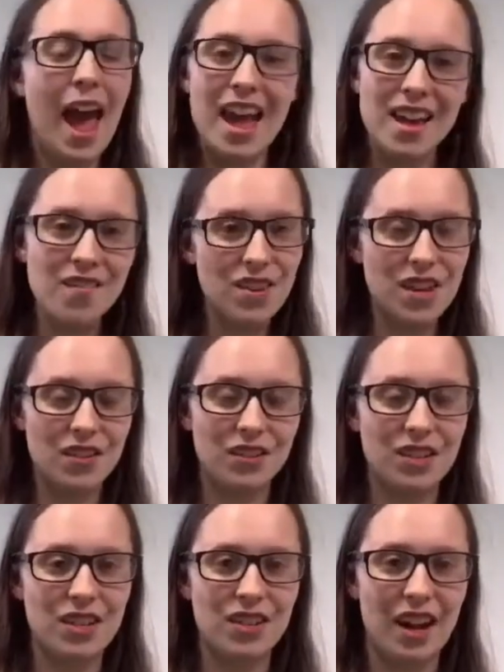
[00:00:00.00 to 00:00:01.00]
Anything you have
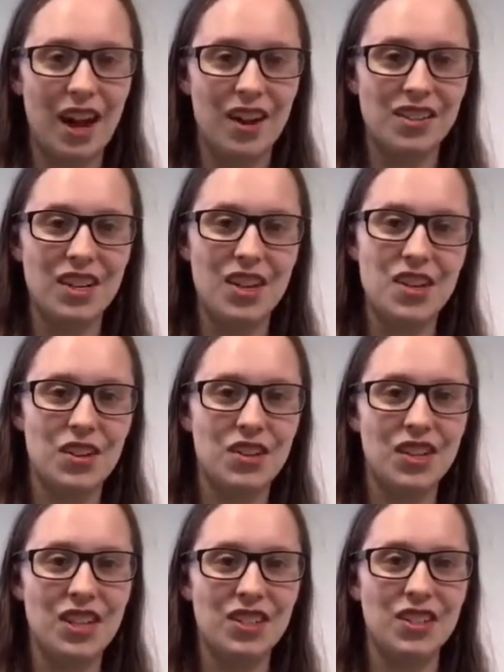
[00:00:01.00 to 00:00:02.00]
green in your house, you
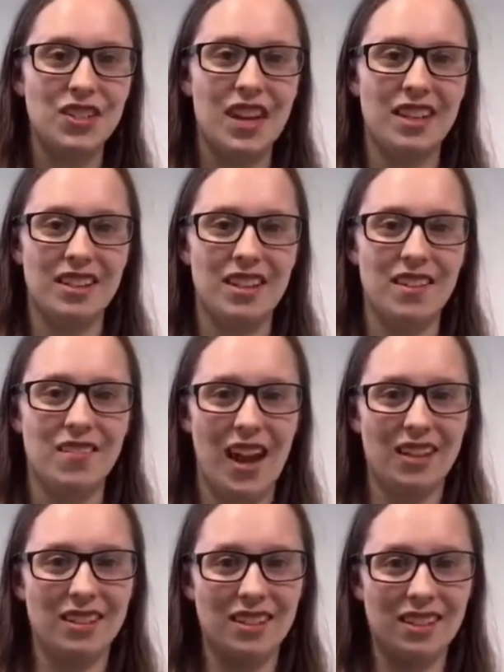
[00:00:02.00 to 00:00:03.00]
can just use as an
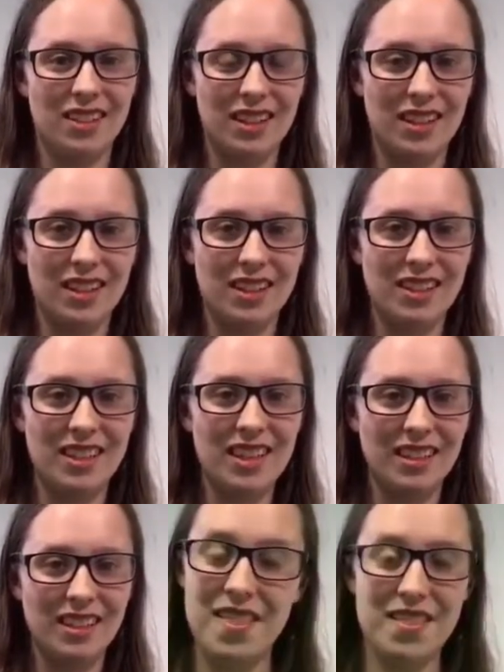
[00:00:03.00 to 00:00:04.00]
effect.
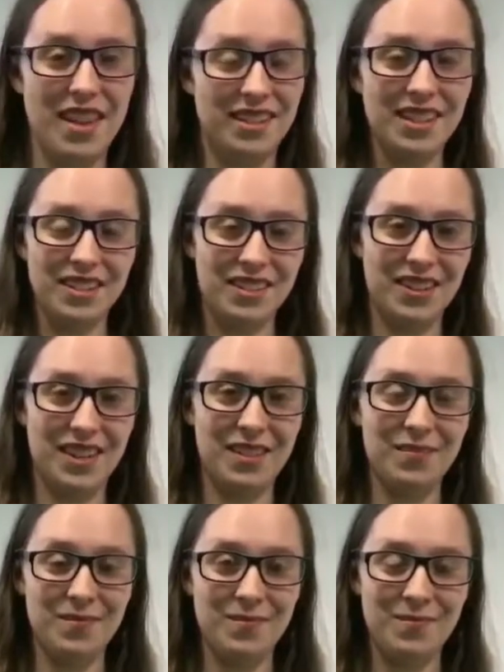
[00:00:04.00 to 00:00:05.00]
See, this is
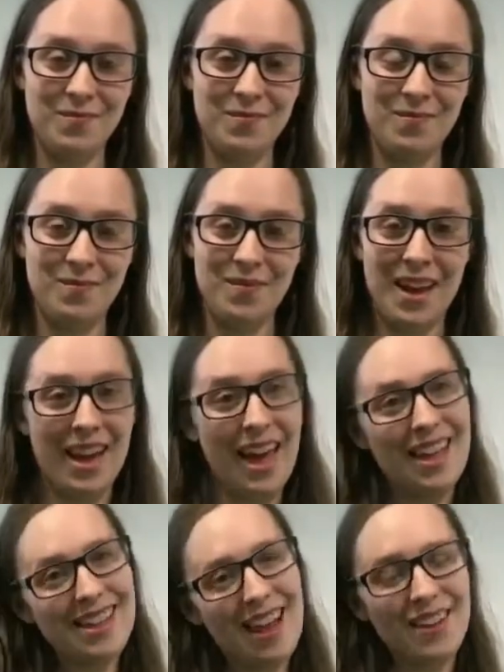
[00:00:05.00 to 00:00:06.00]
green.
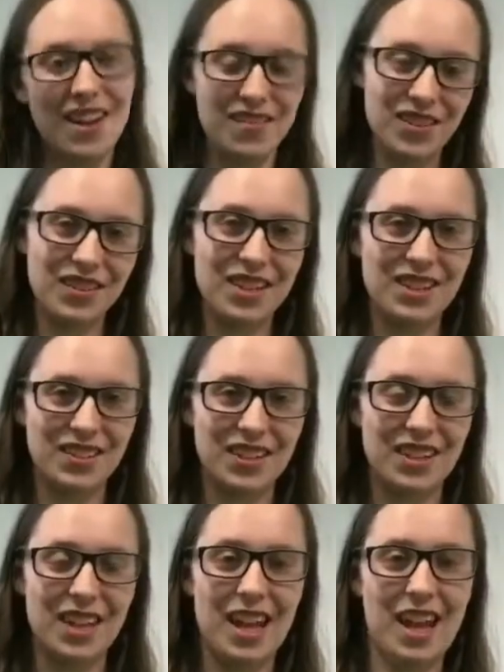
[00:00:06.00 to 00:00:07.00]
And now you have a green
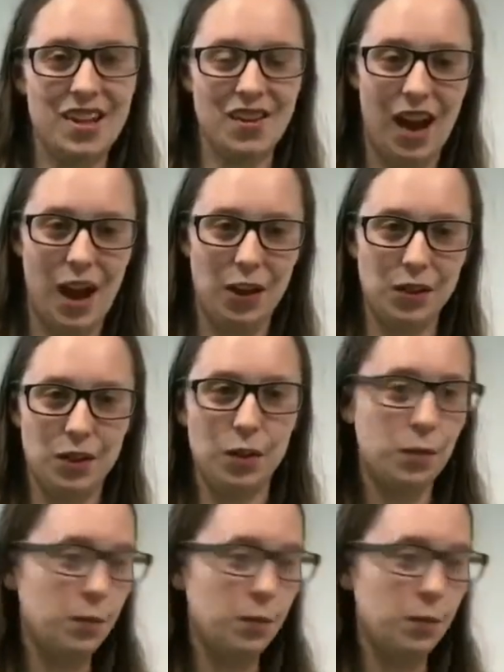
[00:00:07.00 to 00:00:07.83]
screen in your house.